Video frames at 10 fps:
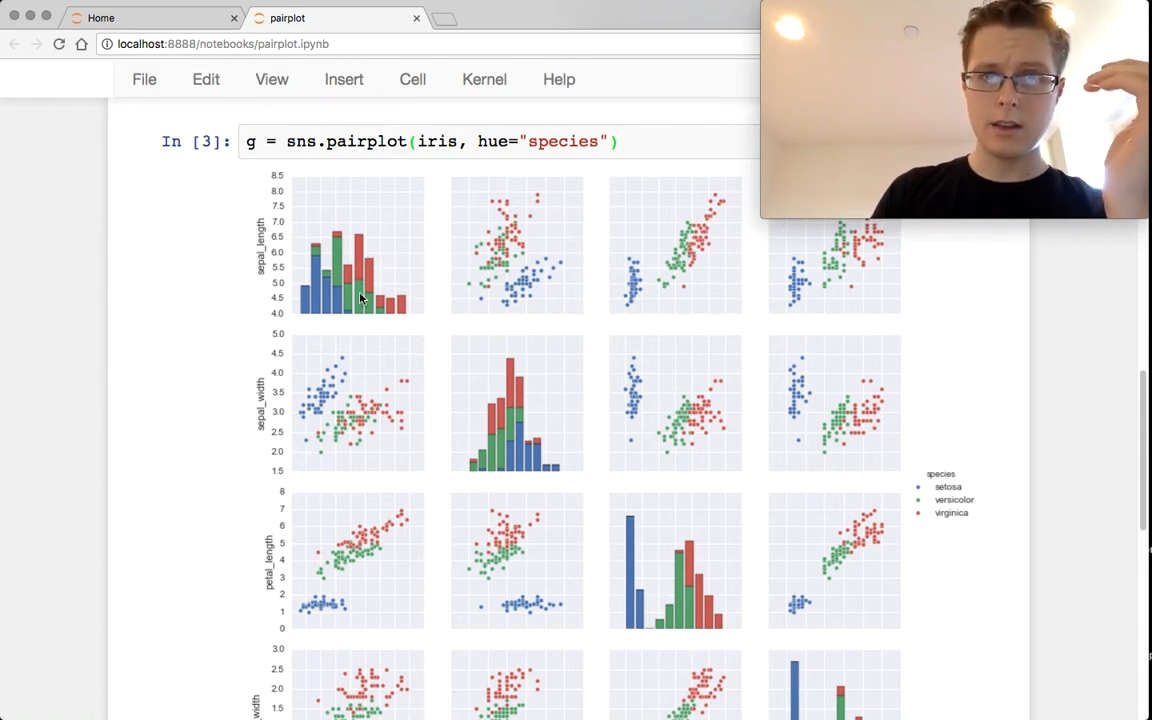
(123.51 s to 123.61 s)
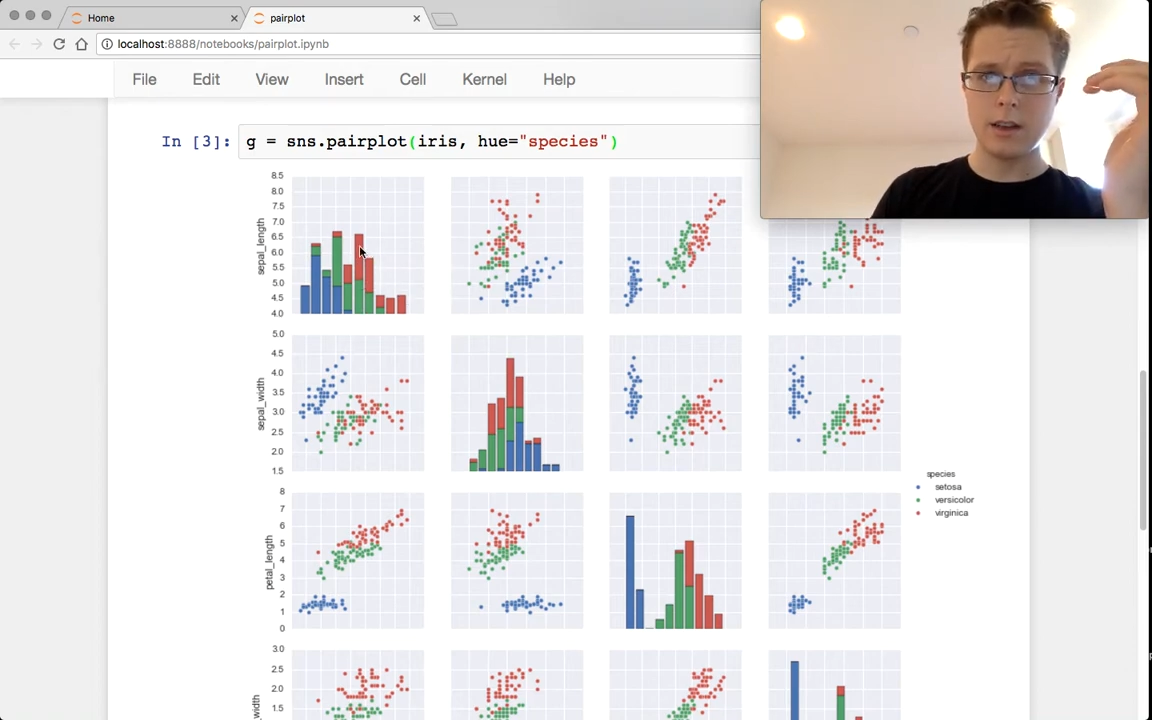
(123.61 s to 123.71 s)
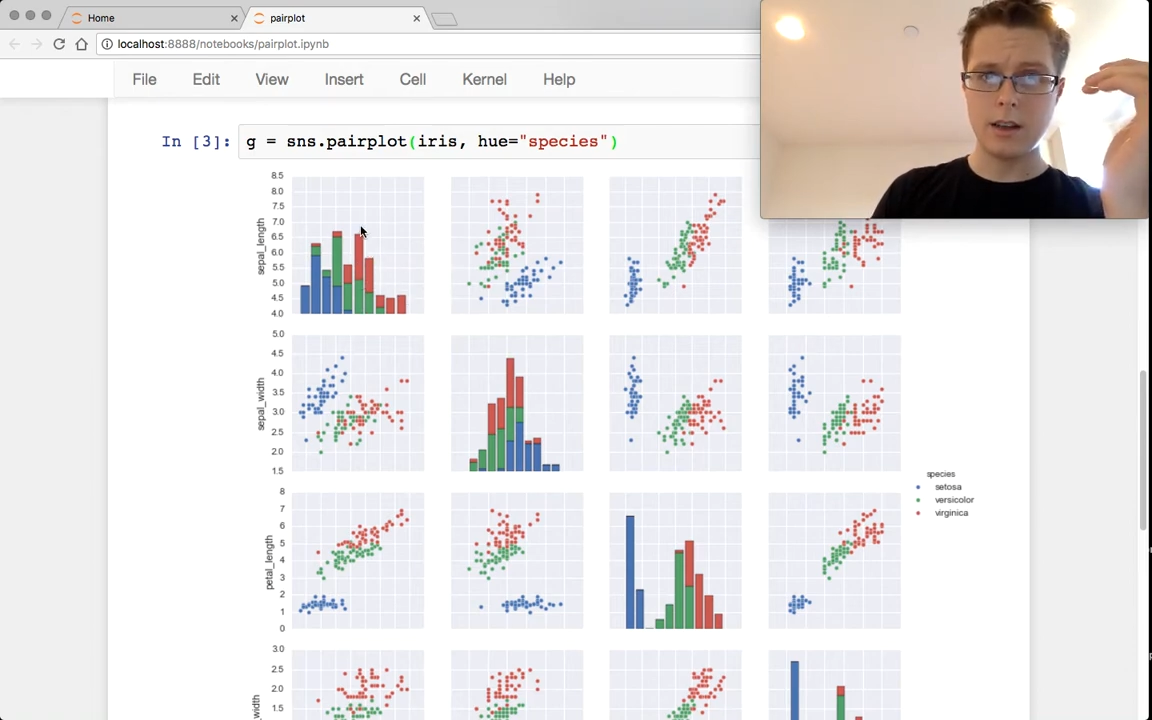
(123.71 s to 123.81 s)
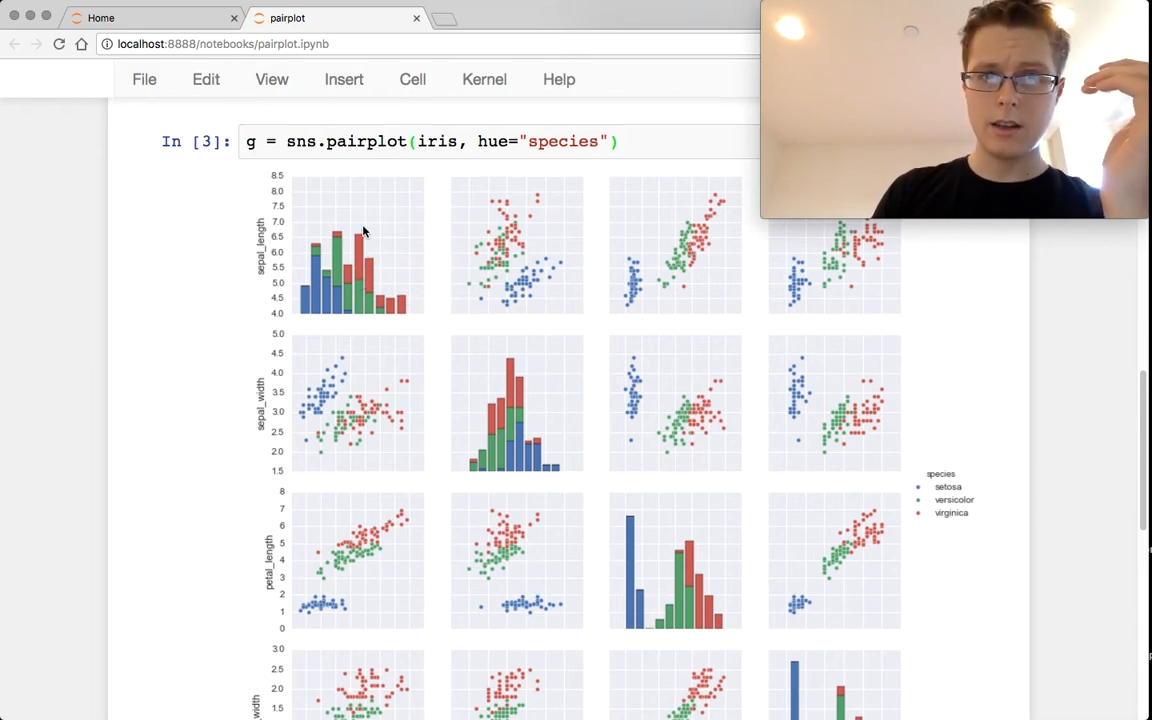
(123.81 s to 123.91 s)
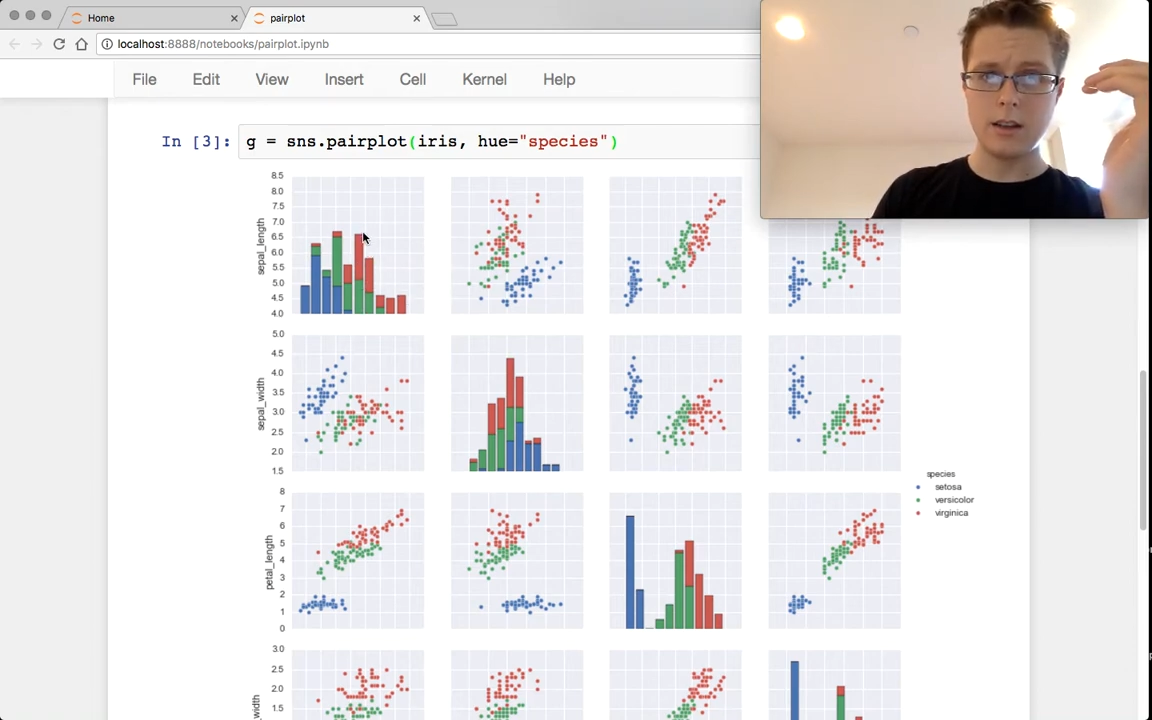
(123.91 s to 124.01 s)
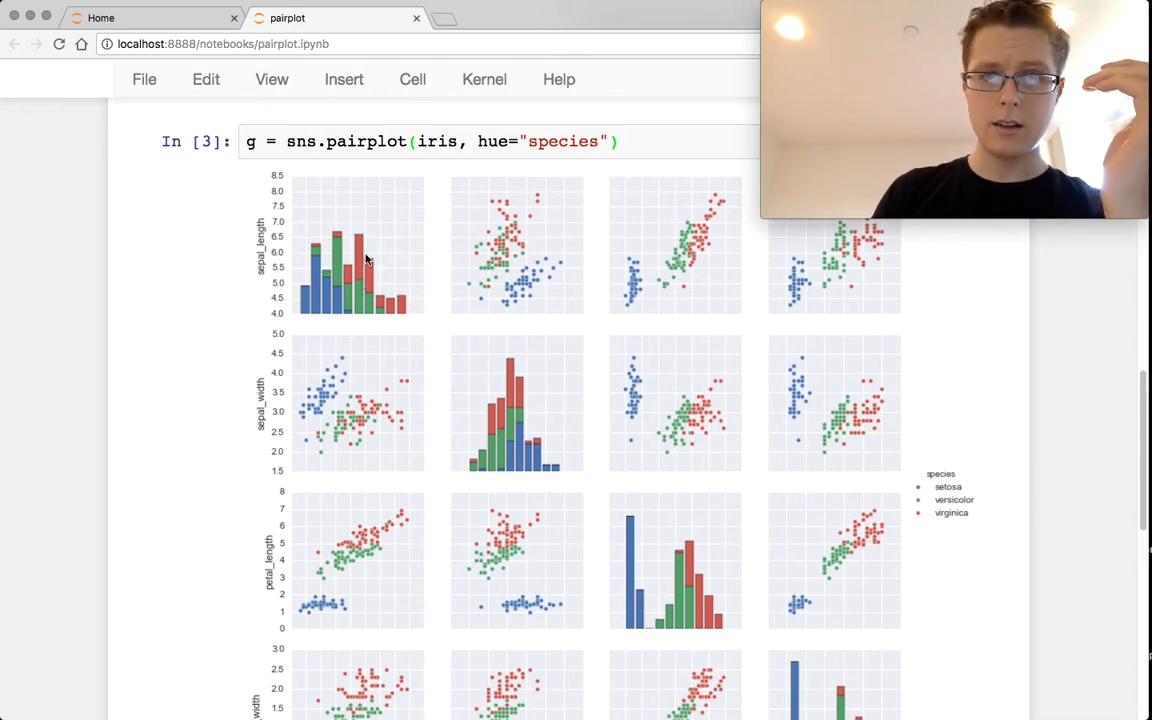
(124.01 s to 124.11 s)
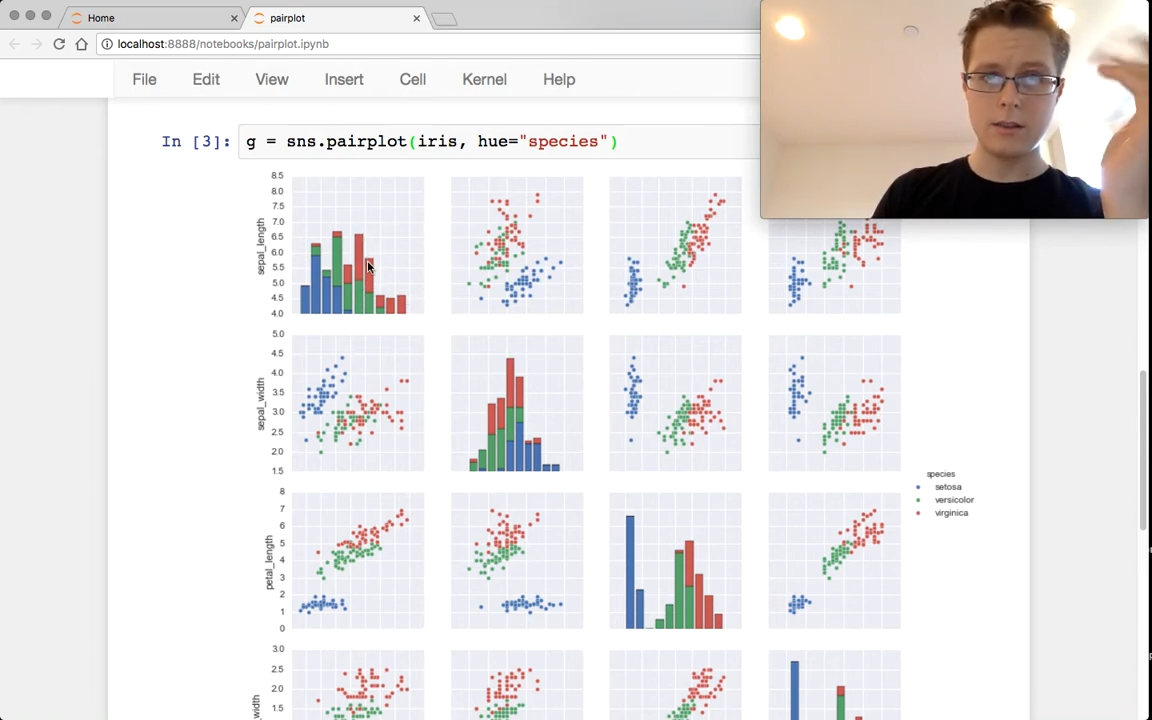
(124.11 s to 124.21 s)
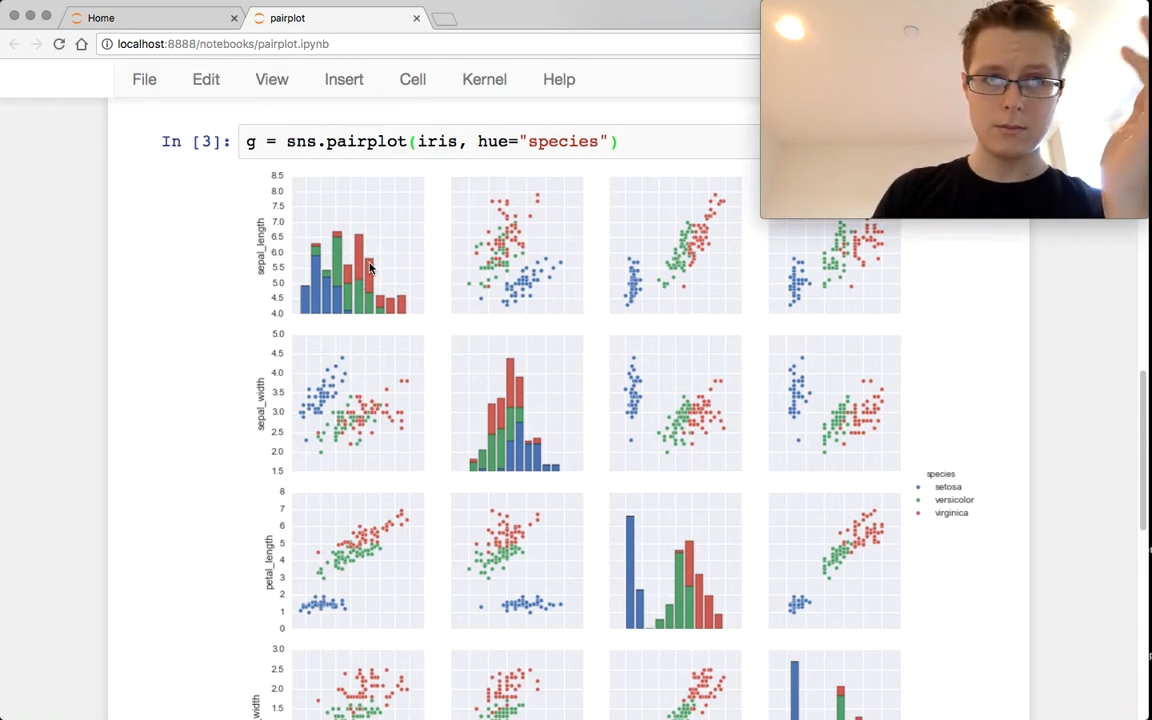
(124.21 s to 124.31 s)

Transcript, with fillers: uh,